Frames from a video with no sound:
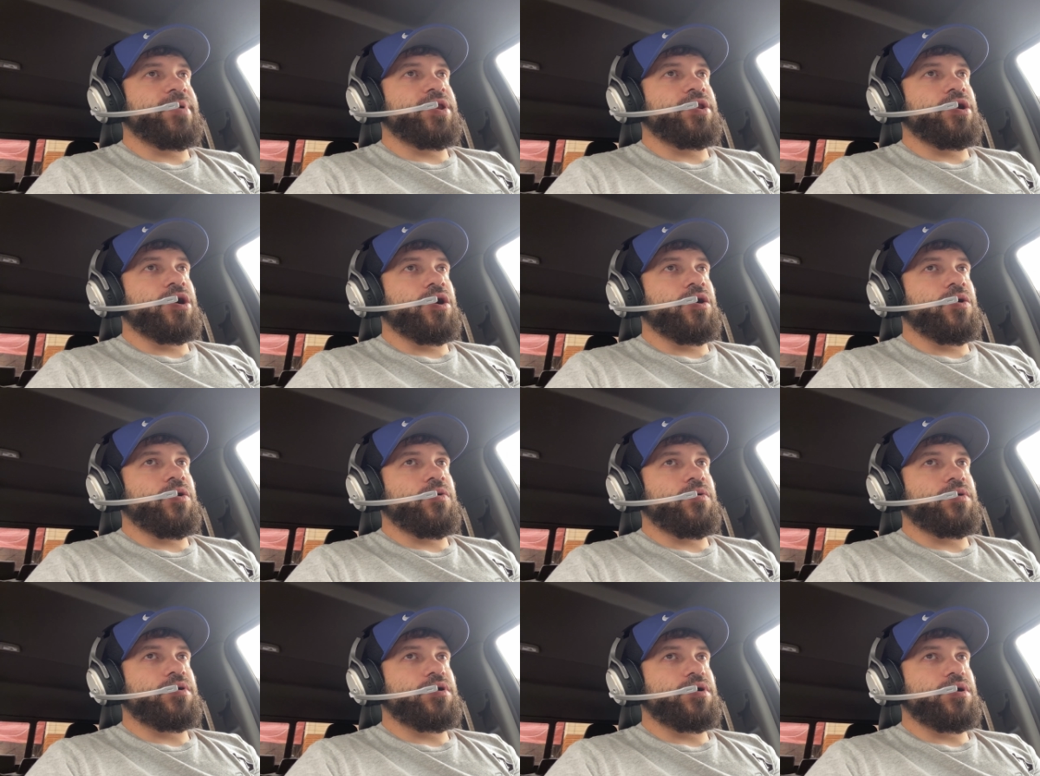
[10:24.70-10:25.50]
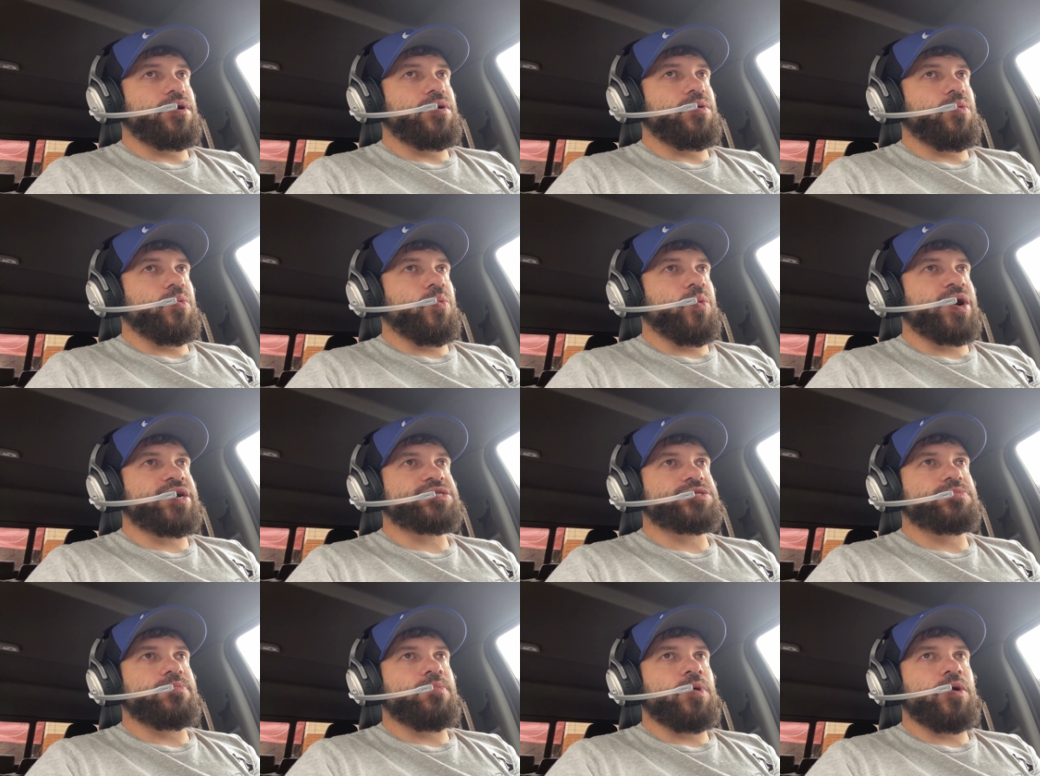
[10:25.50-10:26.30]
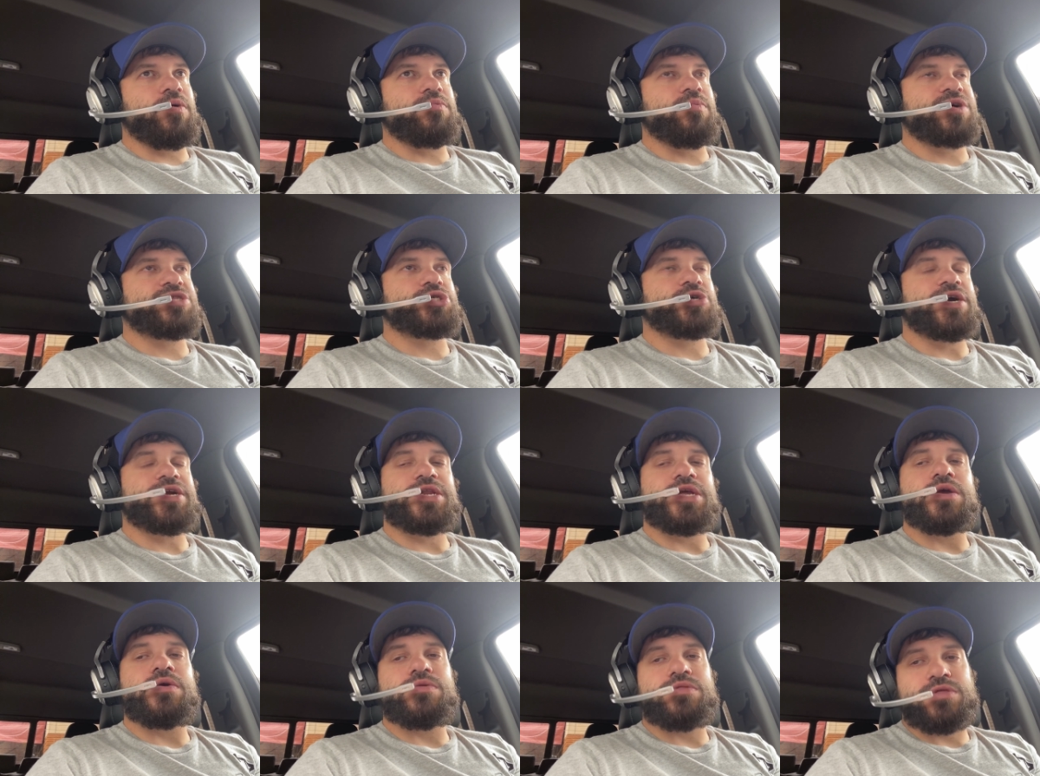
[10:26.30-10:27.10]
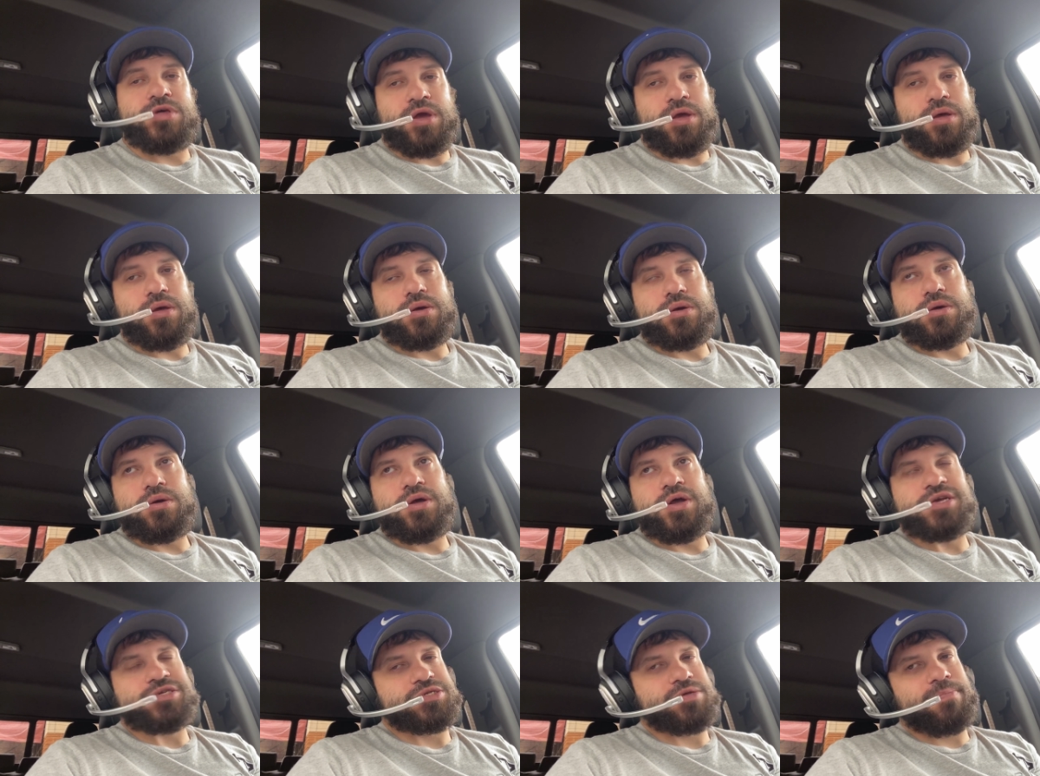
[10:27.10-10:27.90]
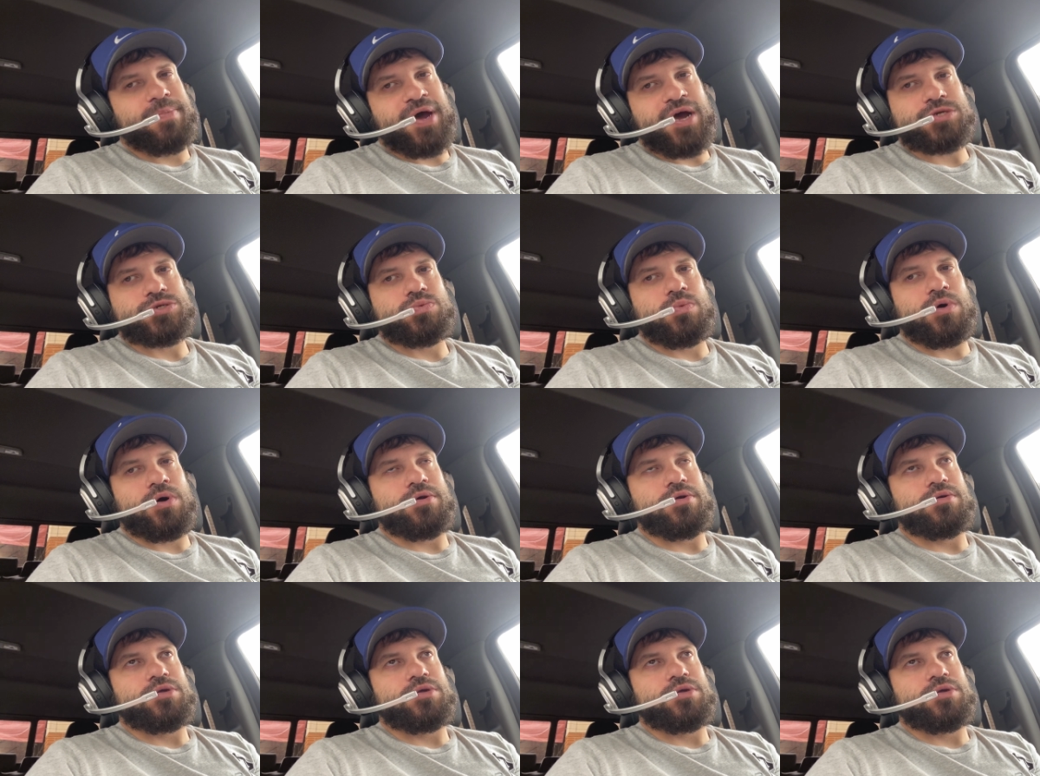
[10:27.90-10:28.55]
know what what truck do you think is the best one?